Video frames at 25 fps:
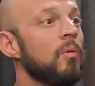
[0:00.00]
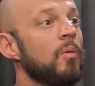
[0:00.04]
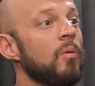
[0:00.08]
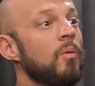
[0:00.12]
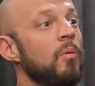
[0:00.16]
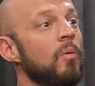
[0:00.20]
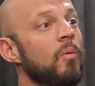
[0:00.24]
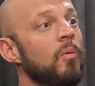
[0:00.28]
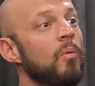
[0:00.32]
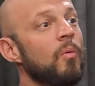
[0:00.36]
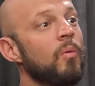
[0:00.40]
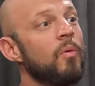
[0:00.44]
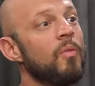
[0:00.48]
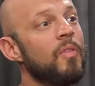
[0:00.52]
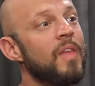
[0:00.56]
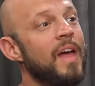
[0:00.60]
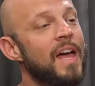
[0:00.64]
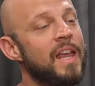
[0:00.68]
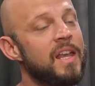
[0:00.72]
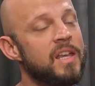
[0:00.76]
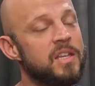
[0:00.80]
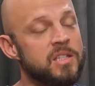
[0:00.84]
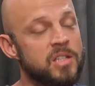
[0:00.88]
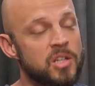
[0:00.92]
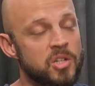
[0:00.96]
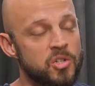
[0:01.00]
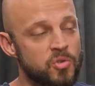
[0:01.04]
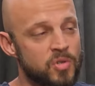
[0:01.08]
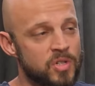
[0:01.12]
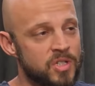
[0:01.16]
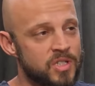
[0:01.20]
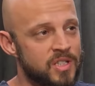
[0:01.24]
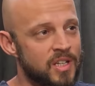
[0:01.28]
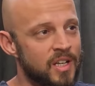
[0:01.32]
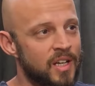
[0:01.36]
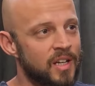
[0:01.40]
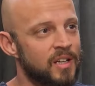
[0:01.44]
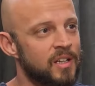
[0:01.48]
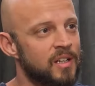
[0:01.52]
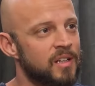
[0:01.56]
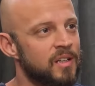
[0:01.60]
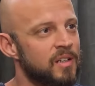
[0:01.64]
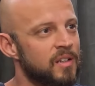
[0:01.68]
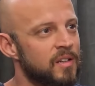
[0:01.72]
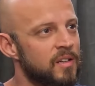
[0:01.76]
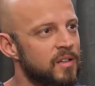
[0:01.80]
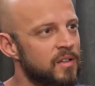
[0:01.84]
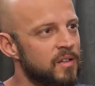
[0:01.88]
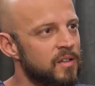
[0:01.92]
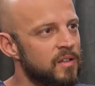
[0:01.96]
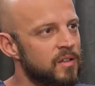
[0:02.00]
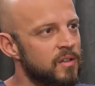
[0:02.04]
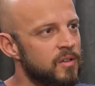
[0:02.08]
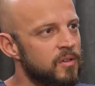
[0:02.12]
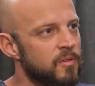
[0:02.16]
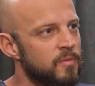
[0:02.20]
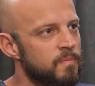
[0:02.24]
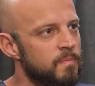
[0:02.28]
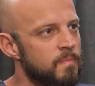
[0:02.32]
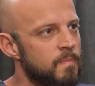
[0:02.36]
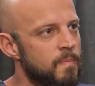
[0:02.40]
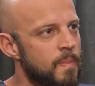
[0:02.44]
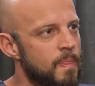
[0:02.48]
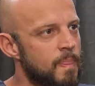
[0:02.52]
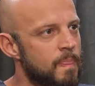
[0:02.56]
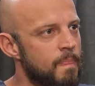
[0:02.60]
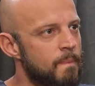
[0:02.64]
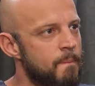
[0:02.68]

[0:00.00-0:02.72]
isn't that interesting? That is interesting. So, so we actually pay